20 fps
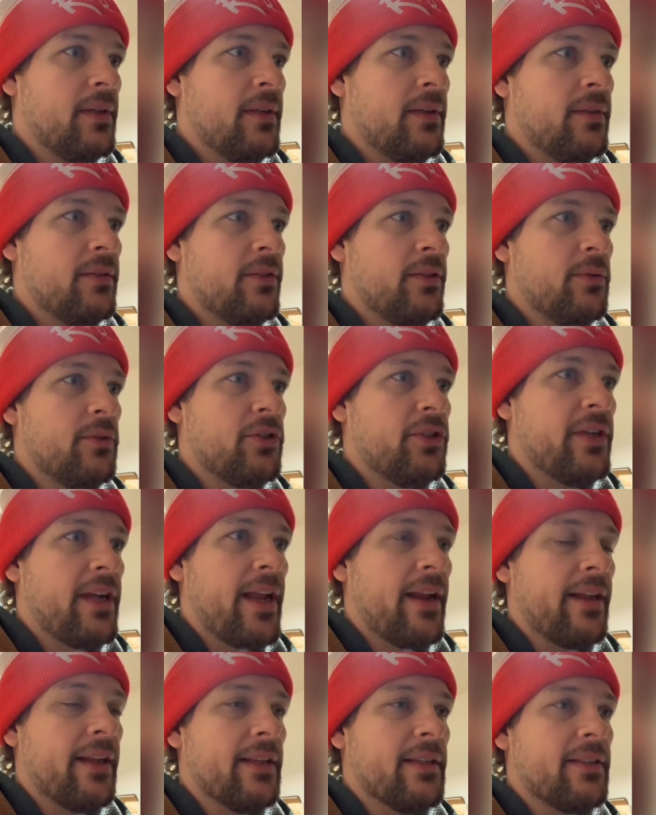doing
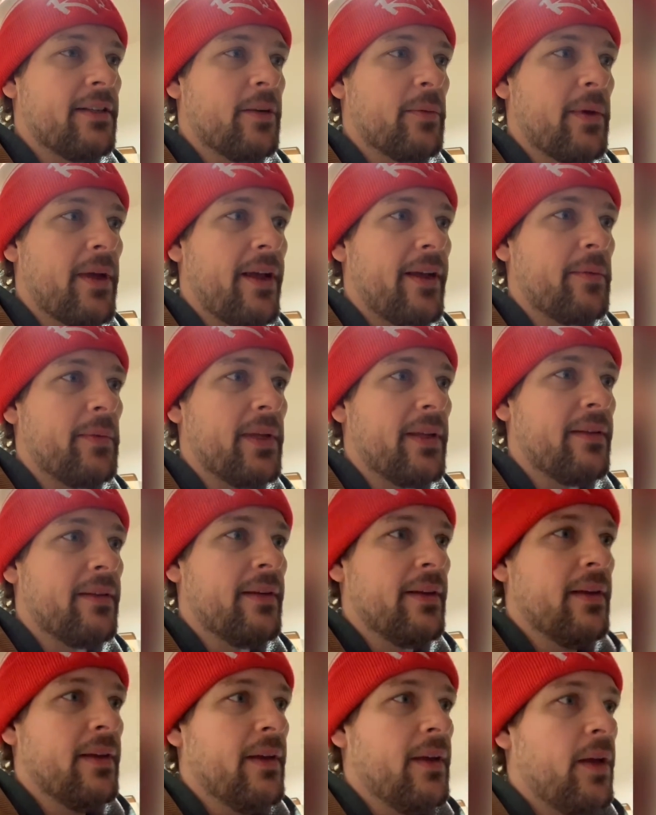shenanigans here behind me,
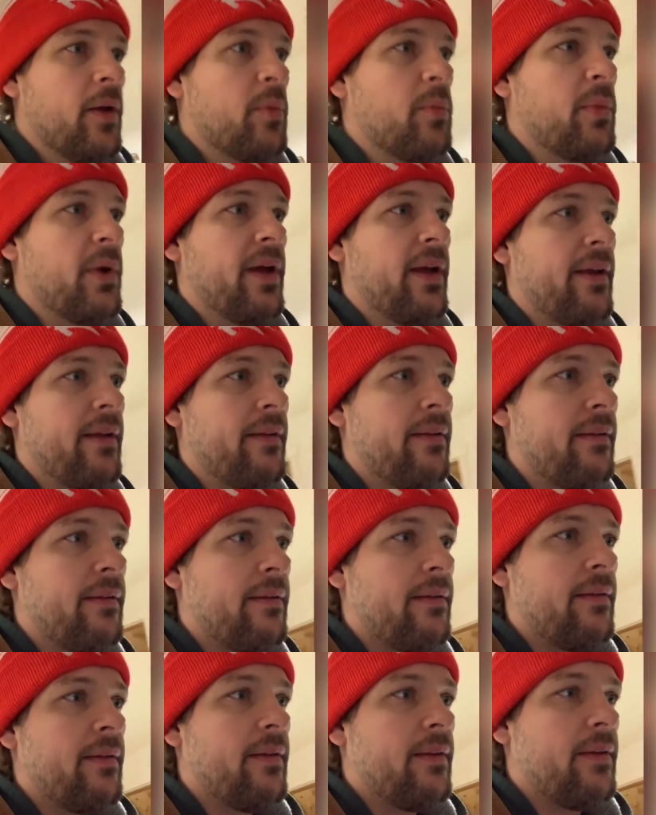but
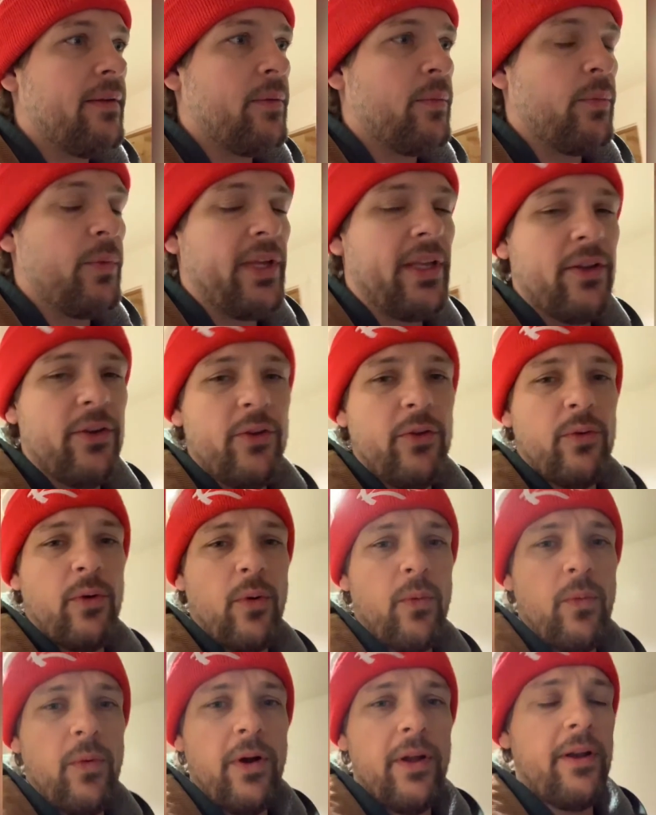we can do a
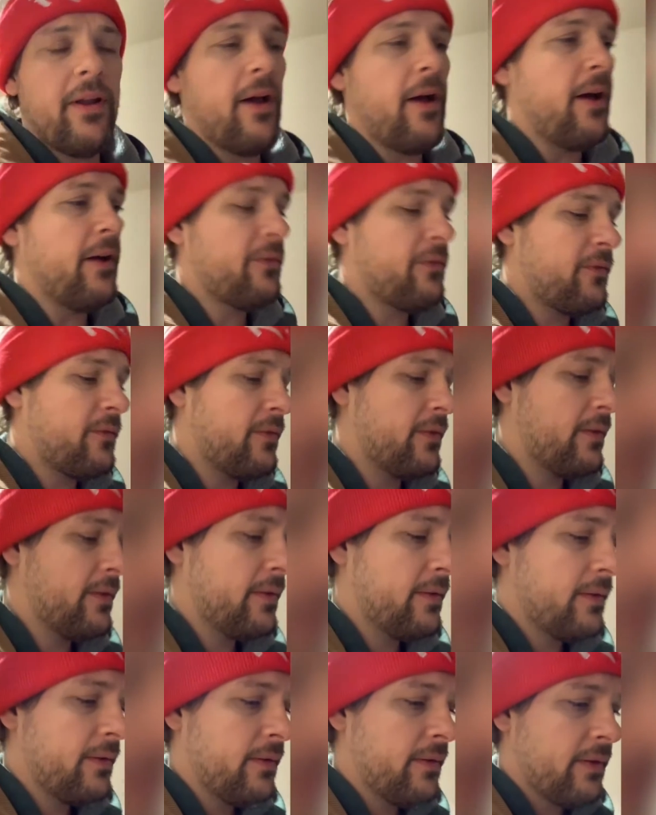one-off
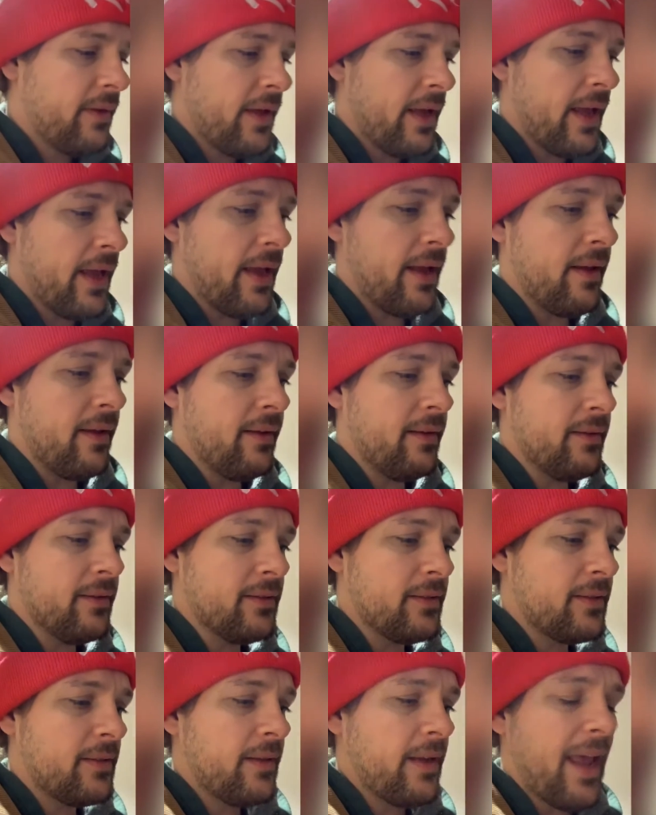
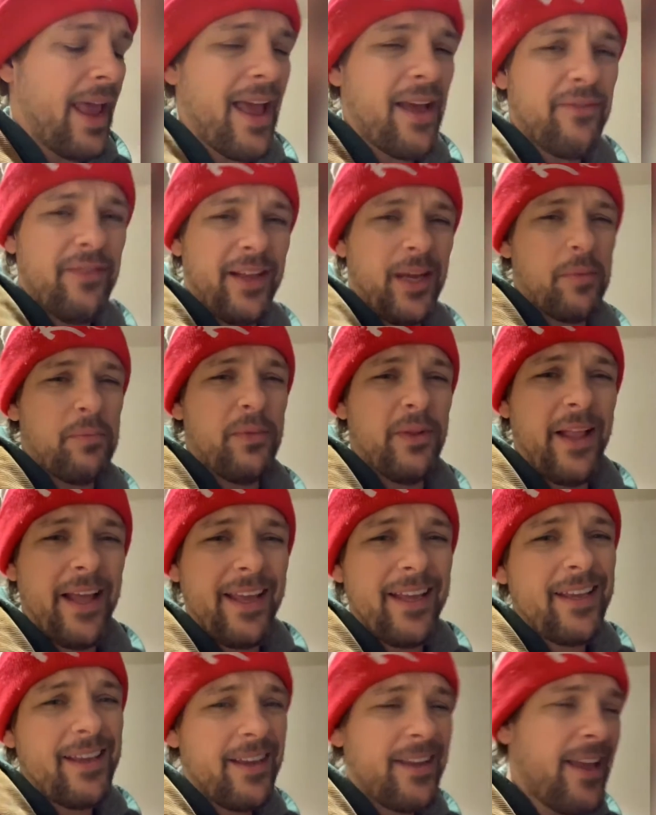and have like a
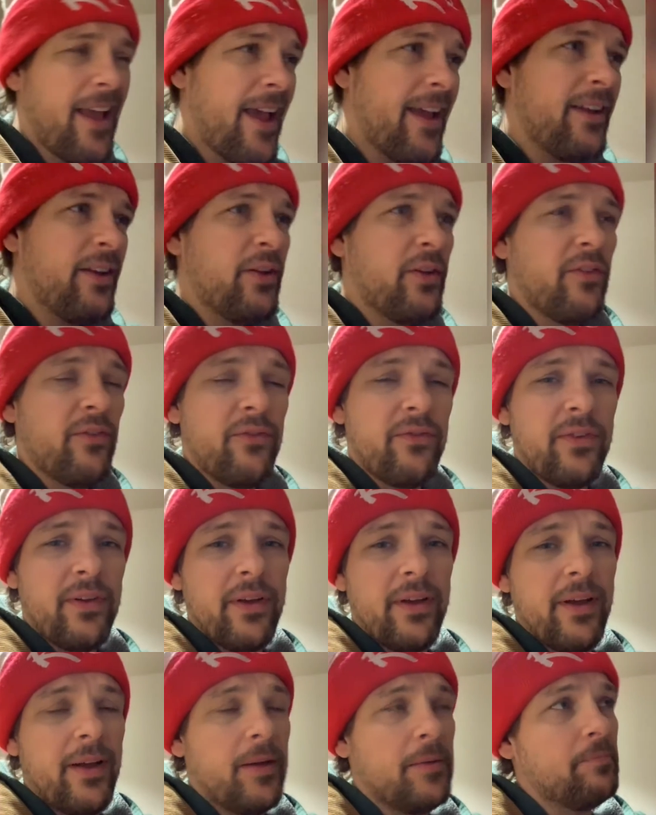blank kind of
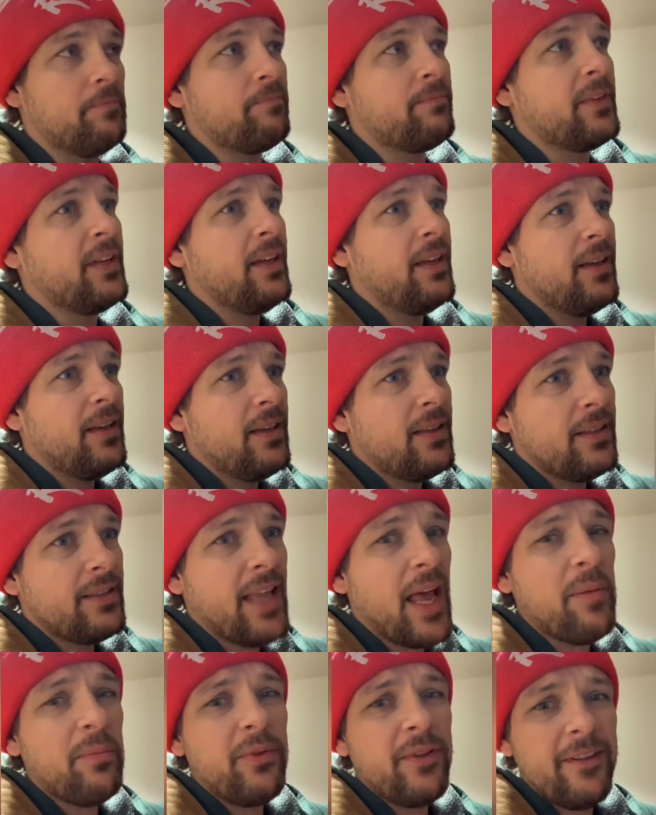
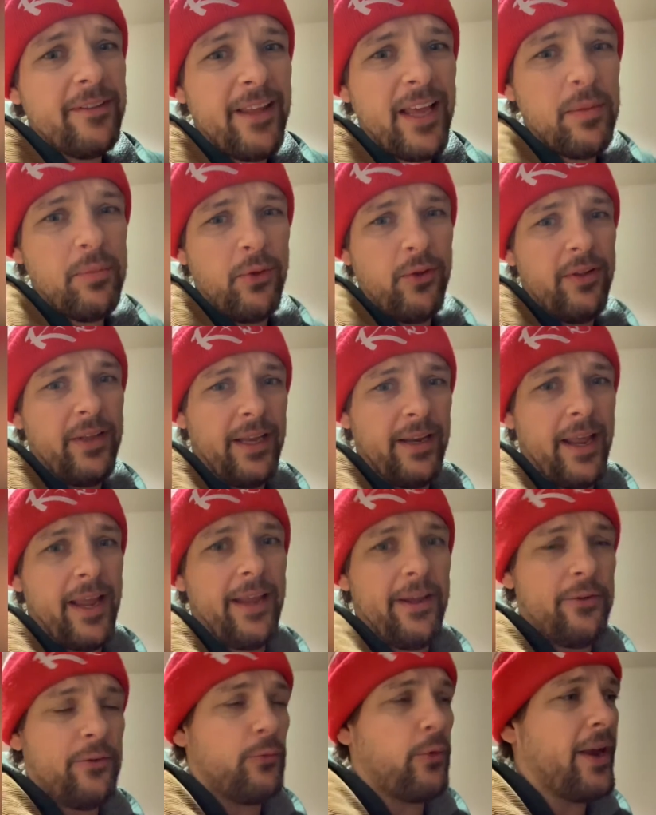template label and
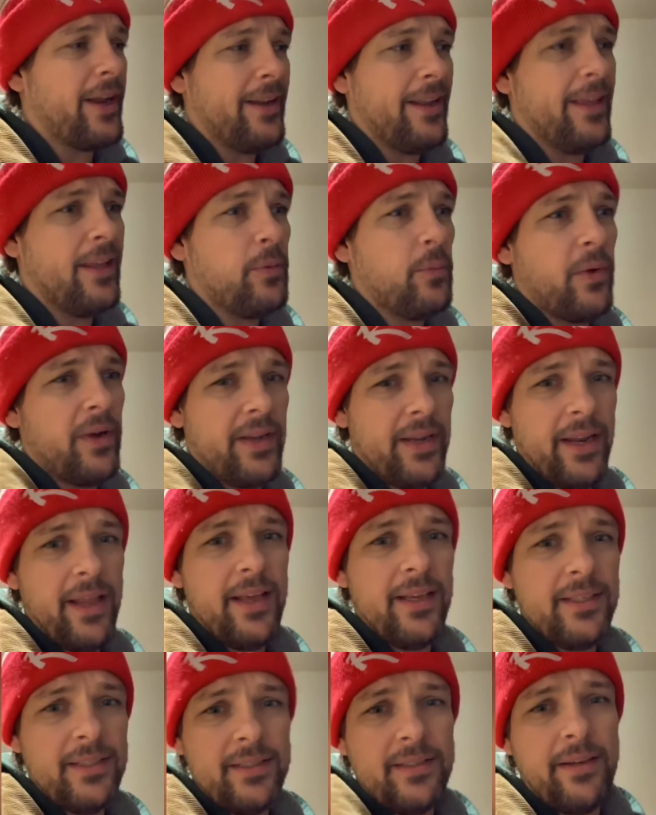hand write in what it
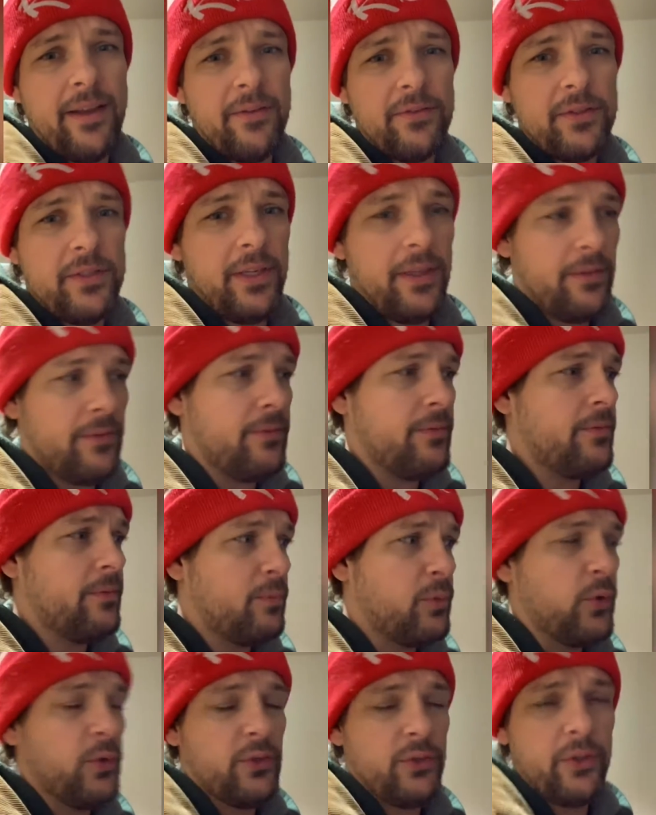is. And I've seen
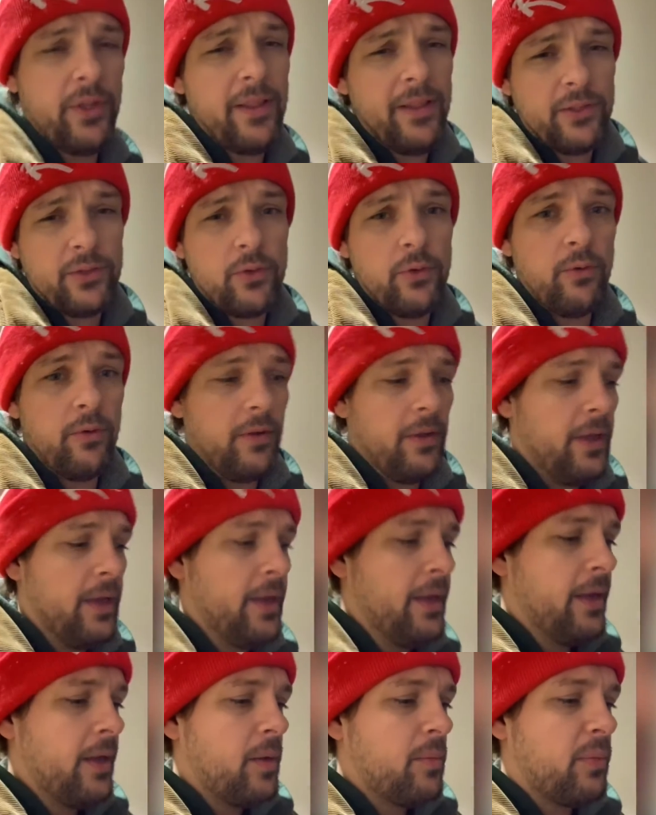brews do that, that's cool.
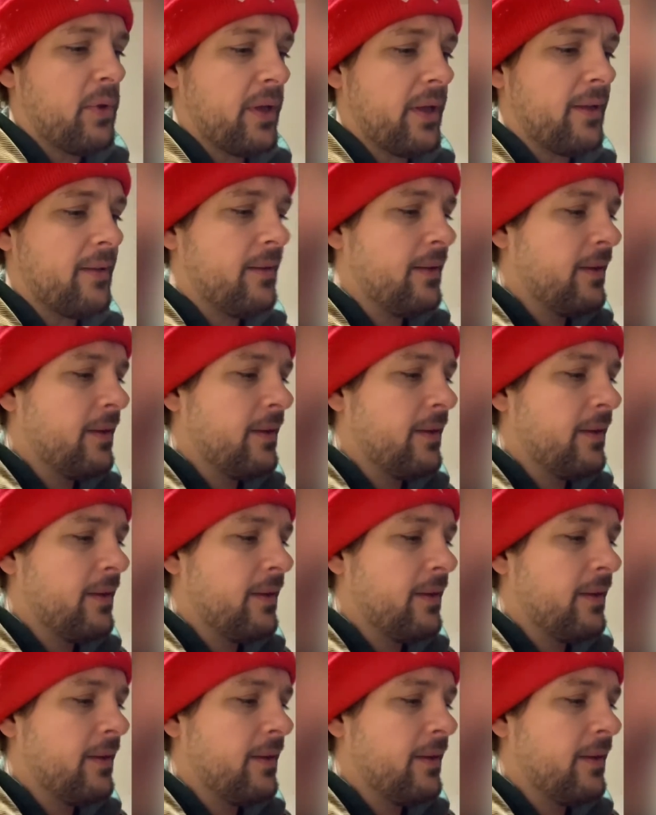But